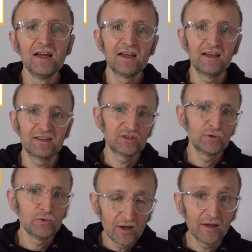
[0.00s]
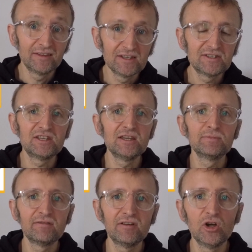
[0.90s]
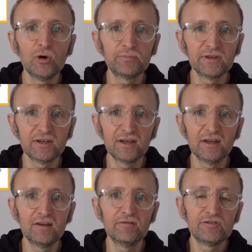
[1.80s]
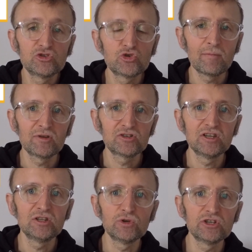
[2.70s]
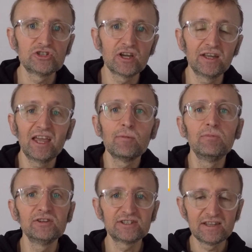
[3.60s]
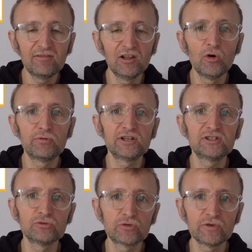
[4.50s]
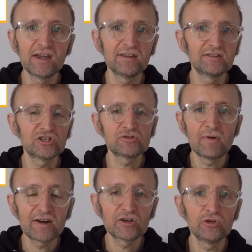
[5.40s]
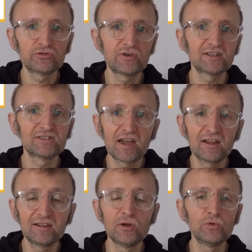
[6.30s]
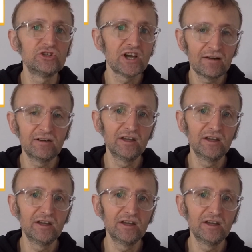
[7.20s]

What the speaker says: This team developed a virtual machine which enables developers to create their smart contracts directly with Java.